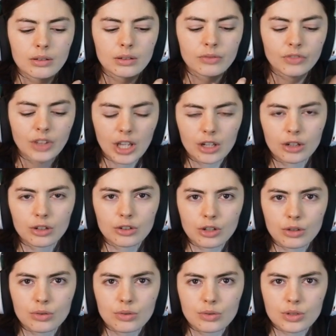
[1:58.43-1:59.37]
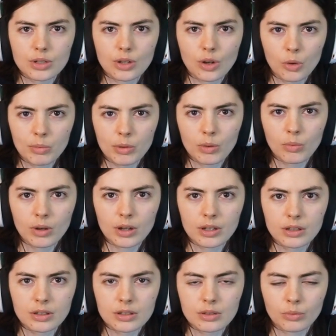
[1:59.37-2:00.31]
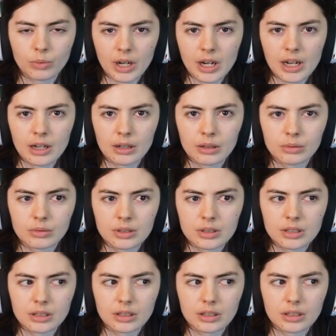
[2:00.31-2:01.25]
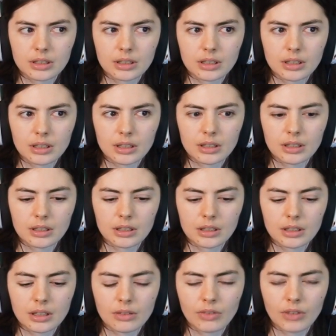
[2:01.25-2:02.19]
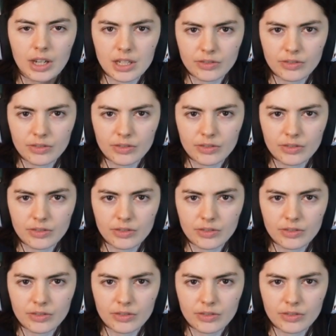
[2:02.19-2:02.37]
Vader knows Obi-Wan's around and vice